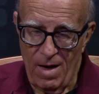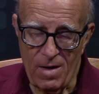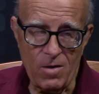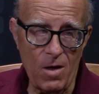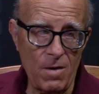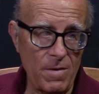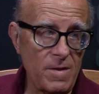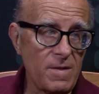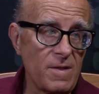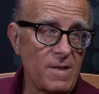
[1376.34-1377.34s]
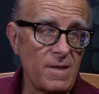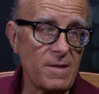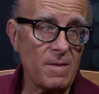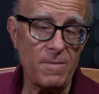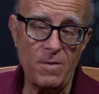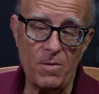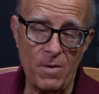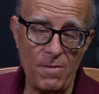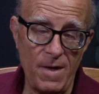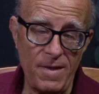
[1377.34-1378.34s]
encourage the system to do the
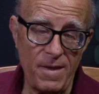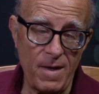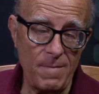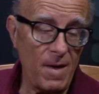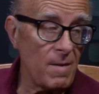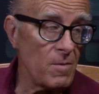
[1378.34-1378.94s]
right thing about